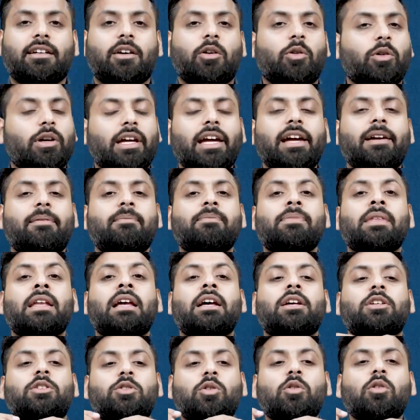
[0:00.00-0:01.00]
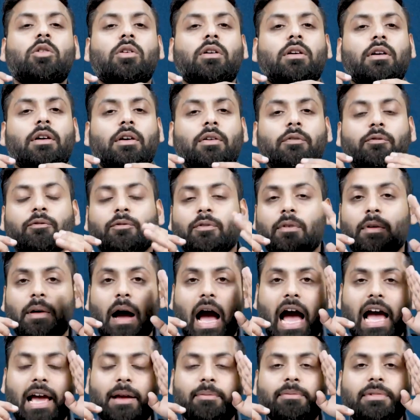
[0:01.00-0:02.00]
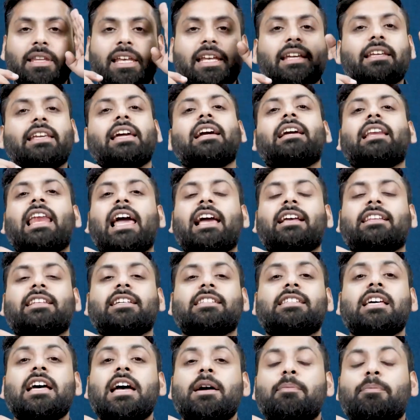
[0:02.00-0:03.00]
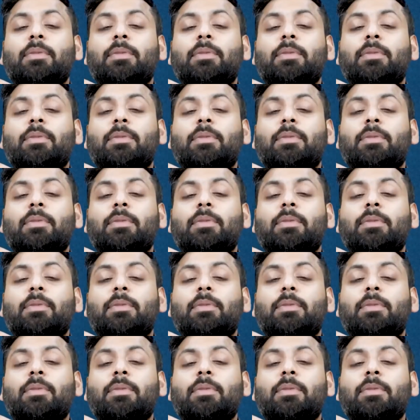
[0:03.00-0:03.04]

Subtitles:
Okay, so I am thinking like this,